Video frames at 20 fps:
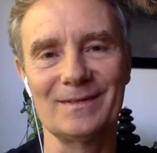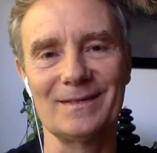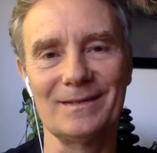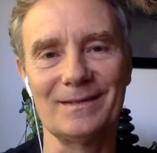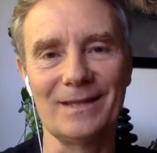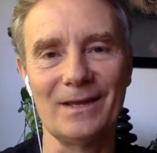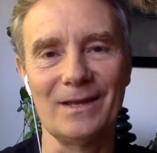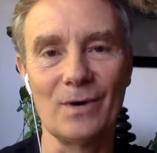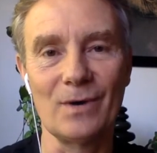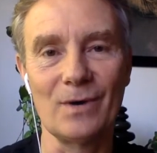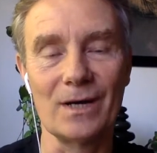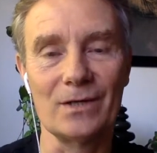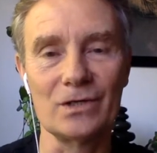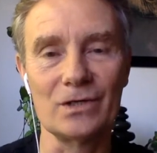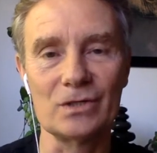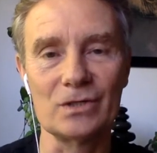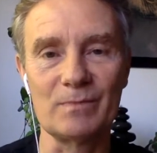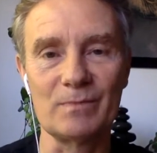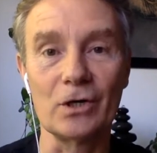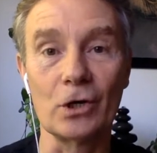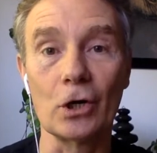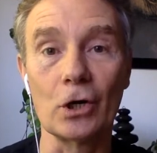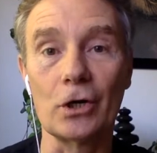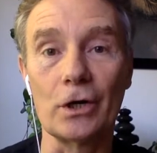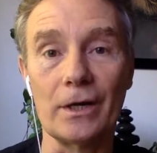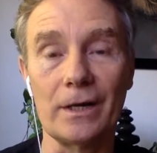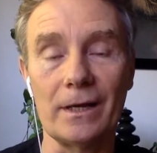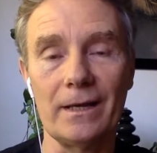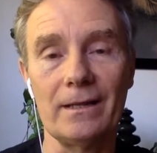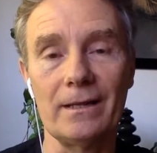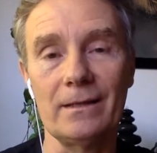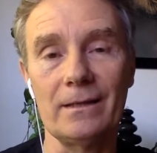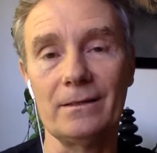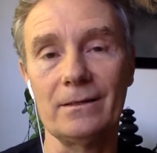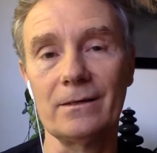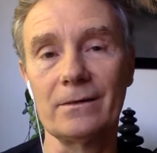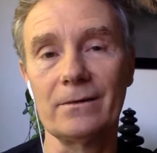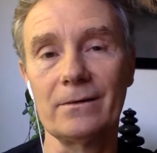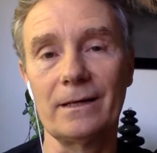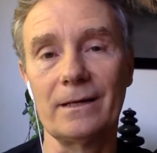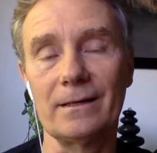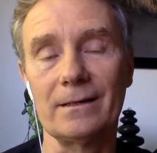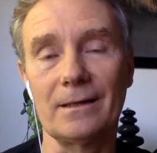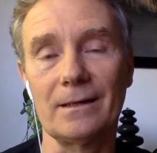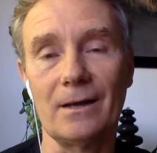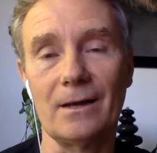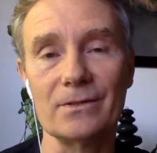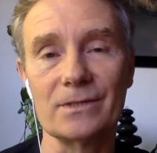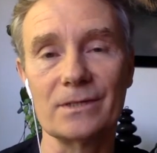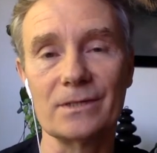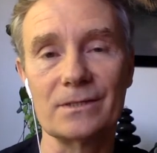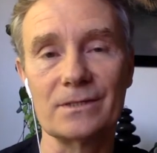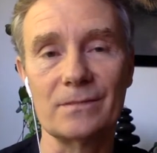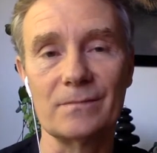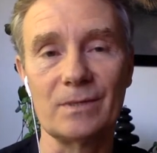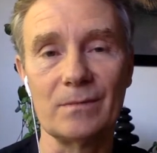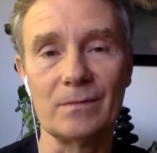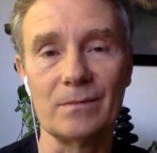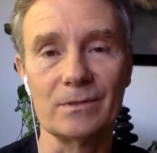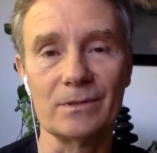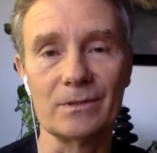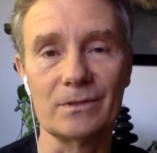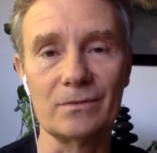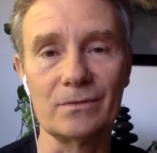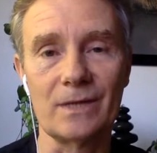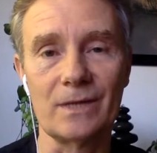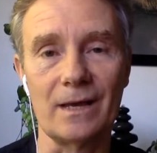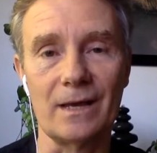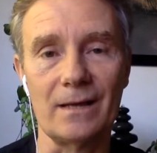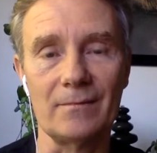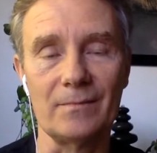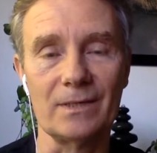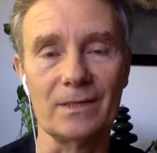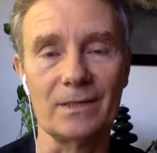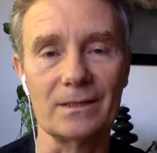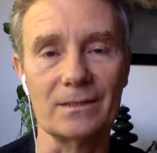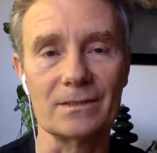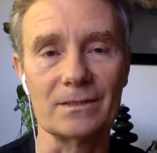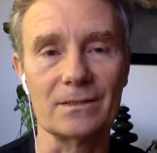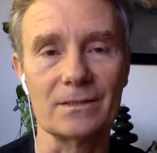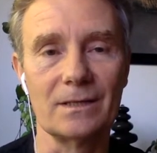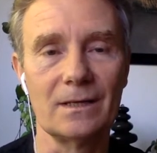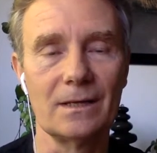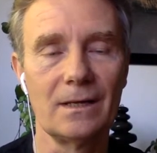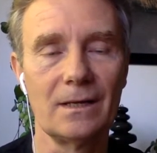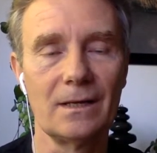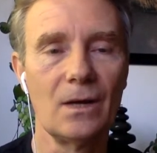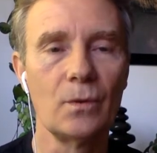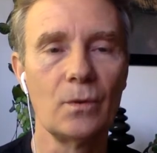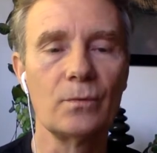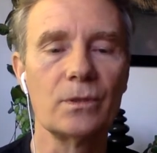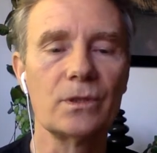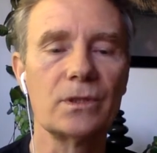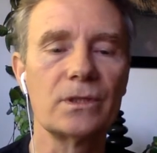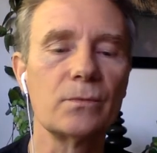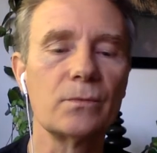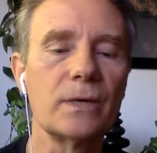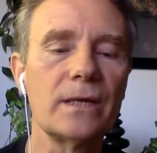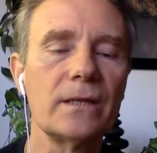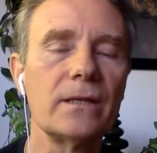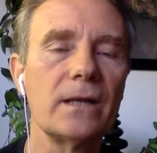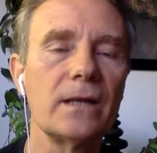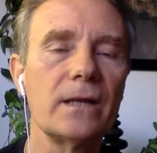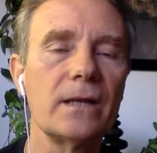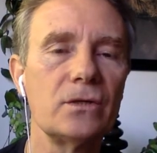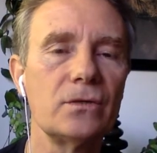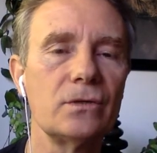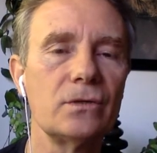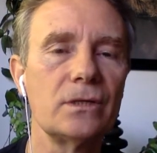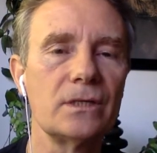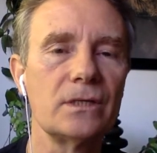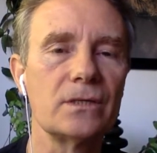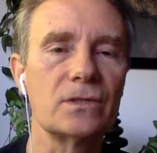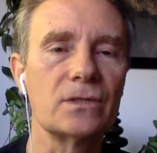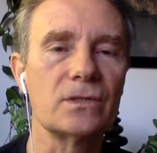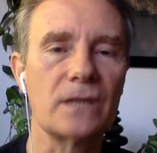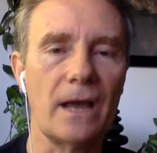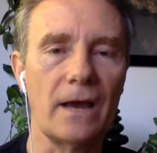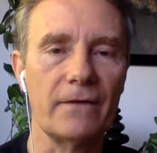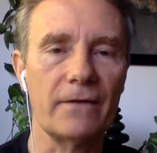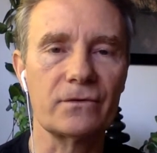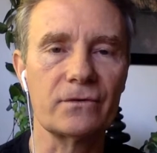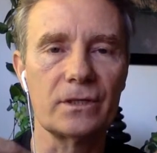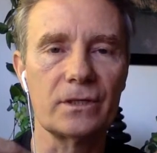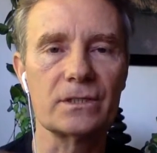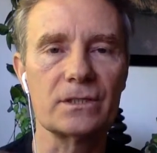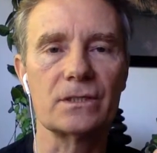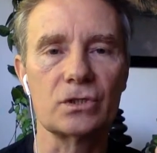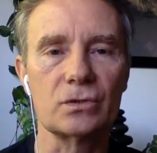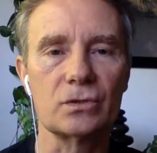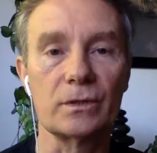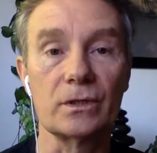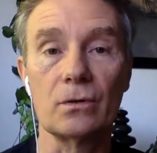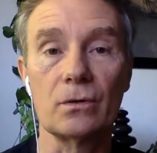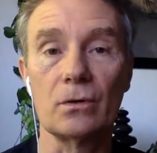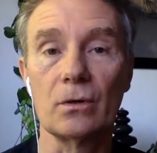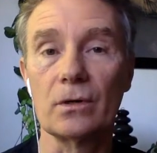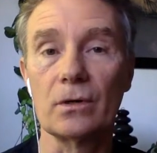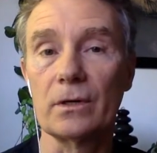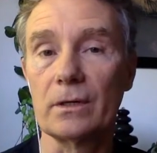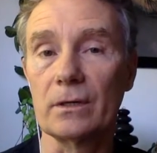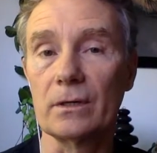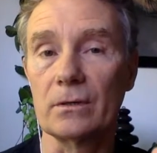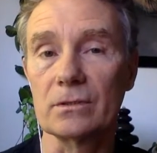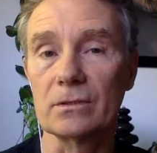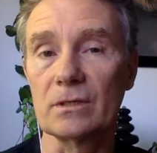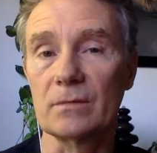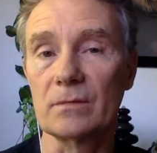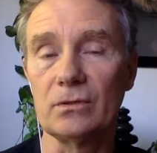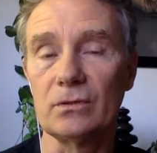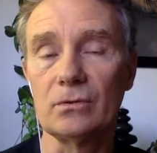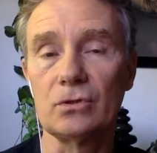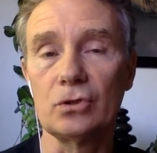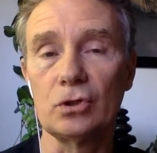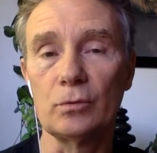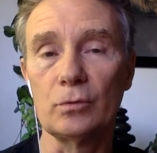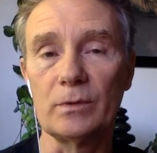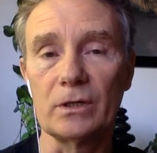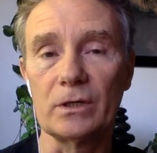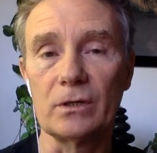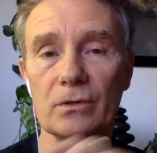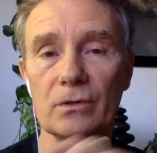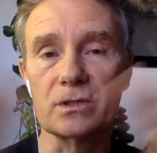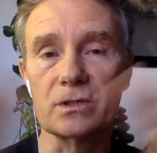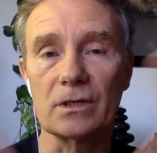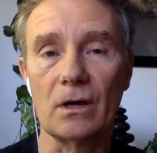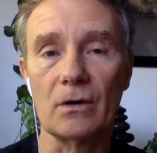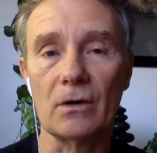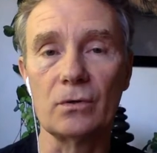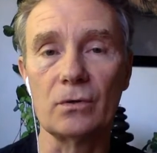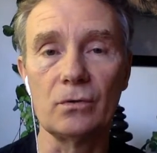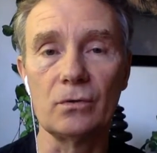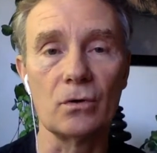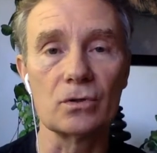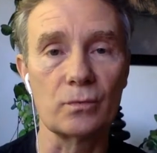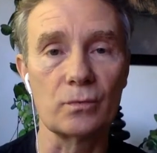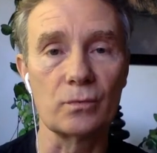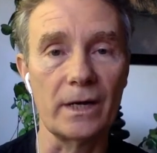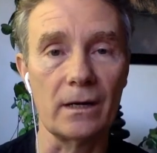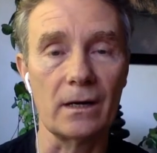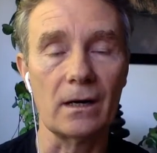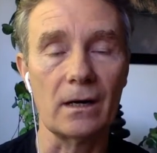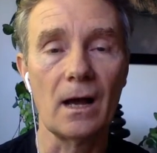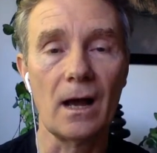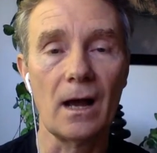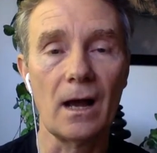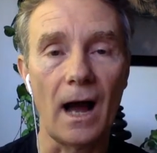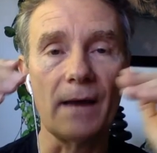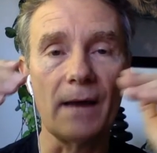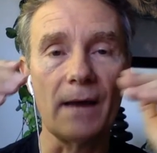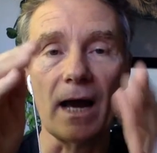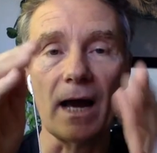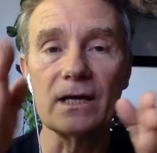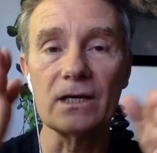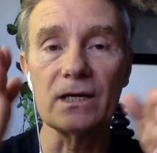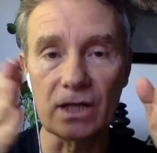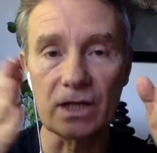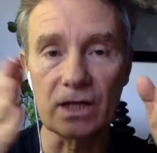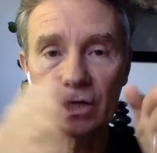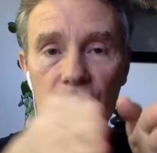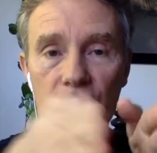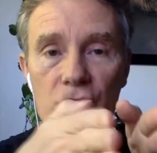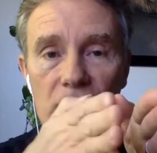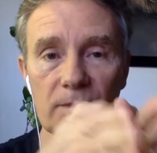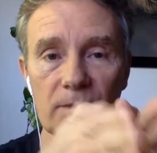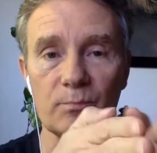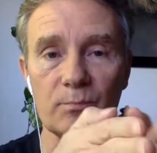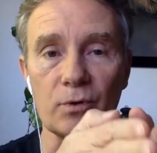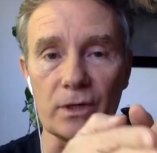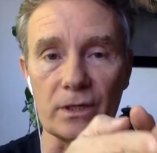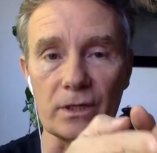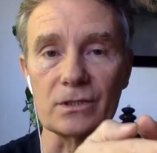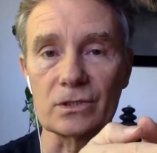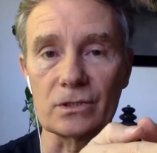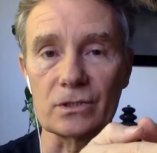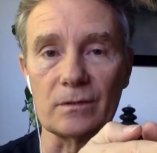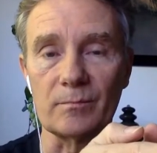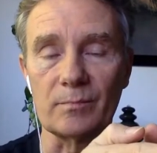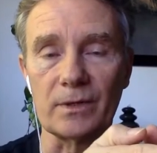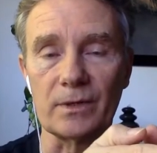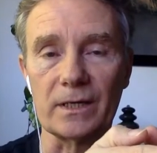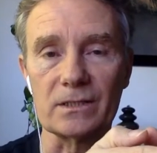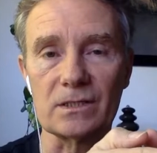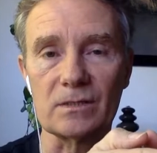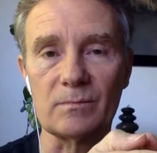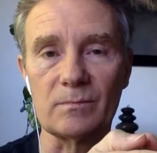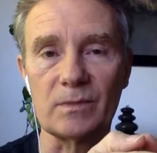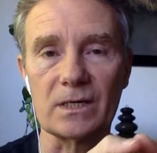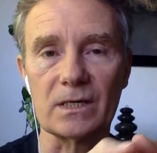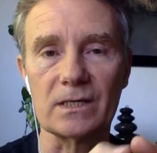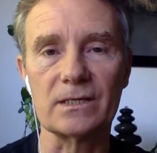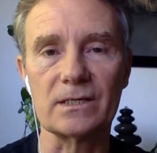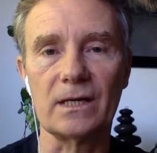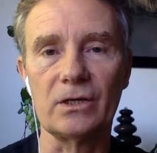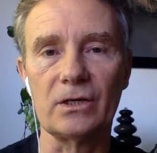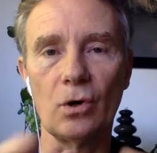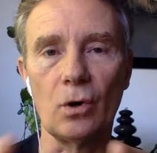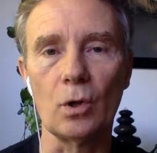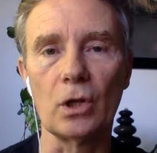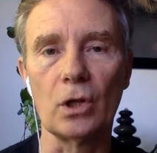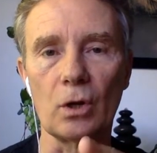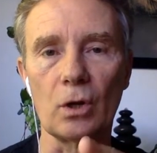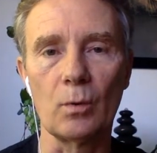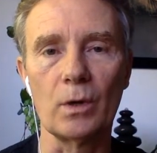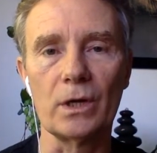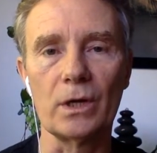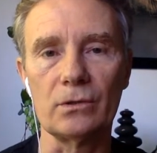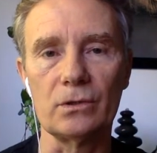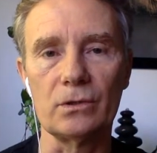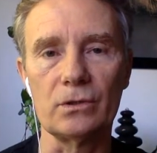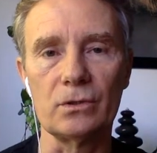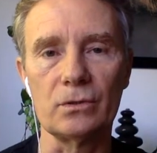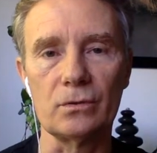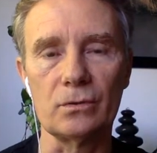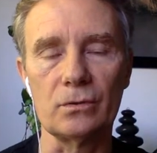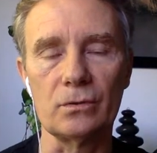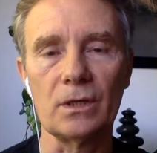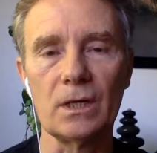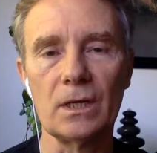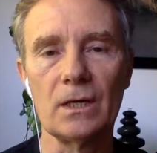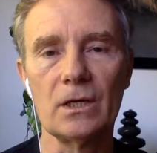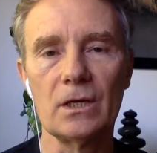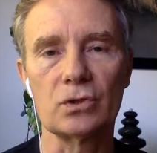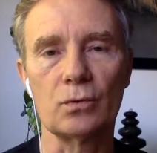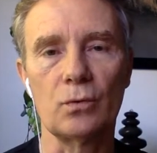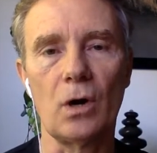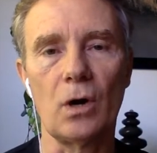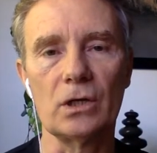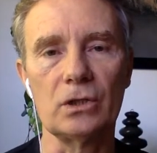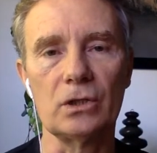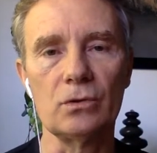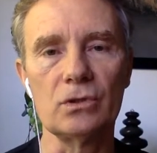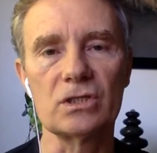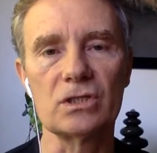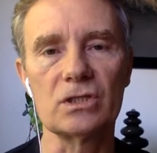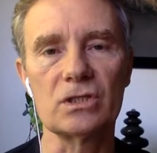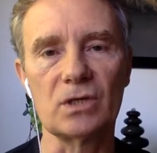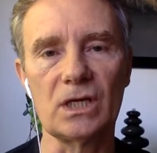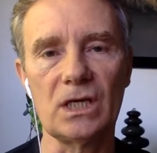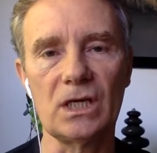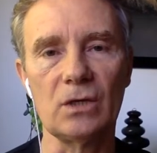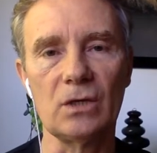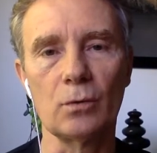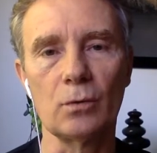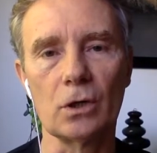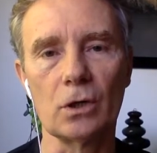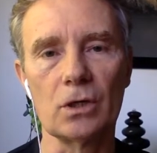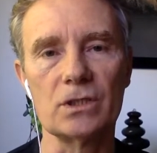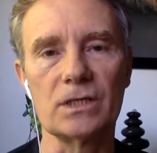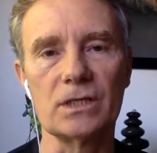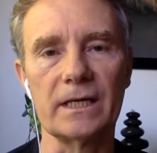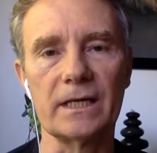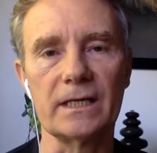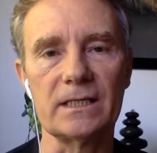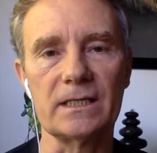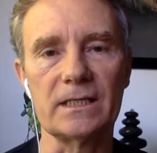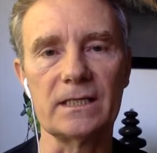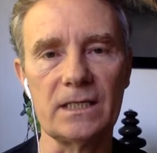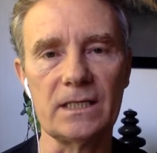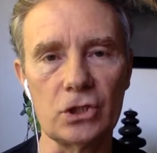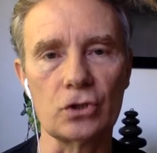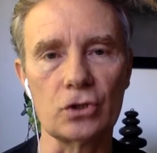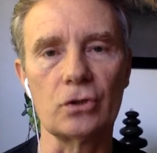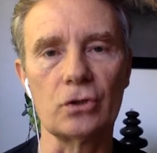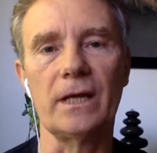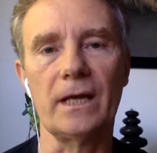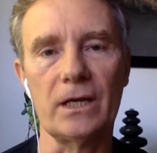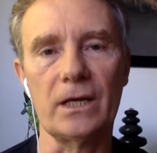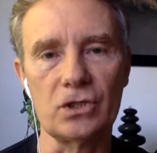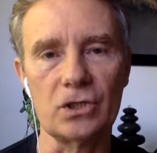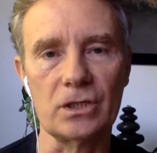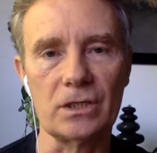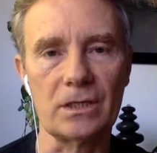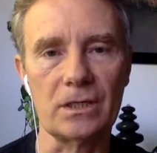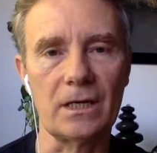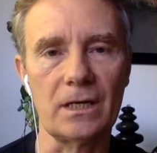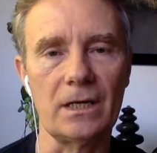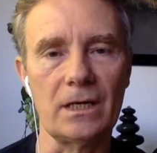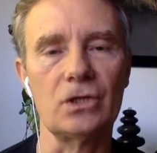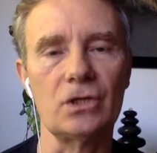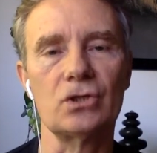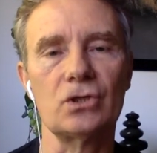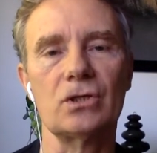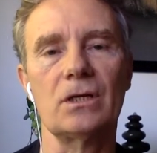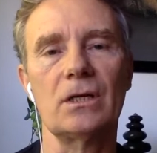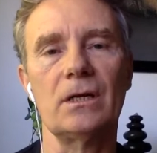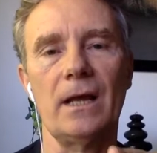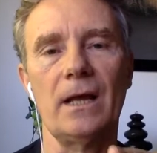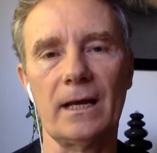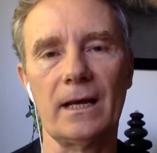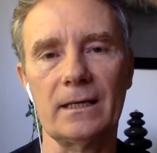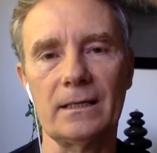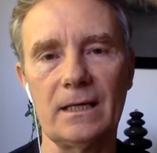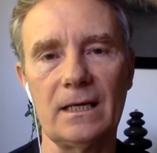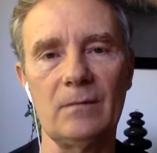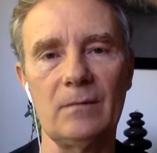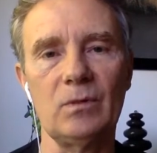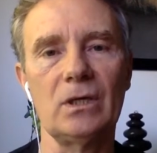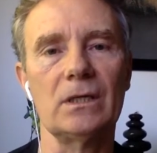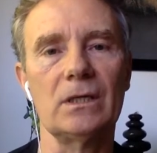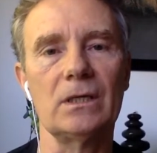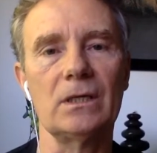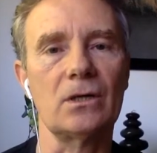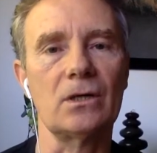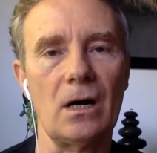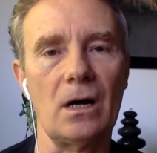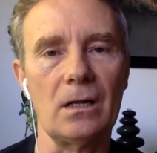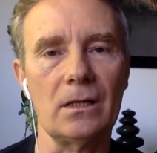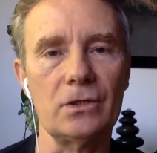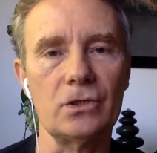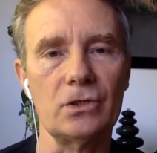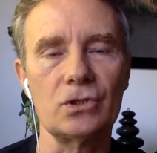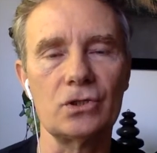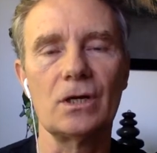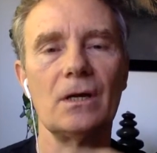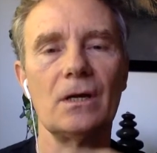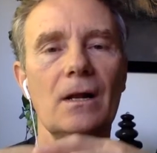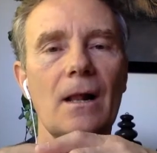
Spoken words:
And they want to just be heard. And the internet allows us to be able to do that, because with the way that I do this, after this, it's recorded, it goes up to YouTube, it goes out, who knows where. I intentionally put it in certain places because I know a little what you do. So I'll use some keywords like teacher and education and academia and college.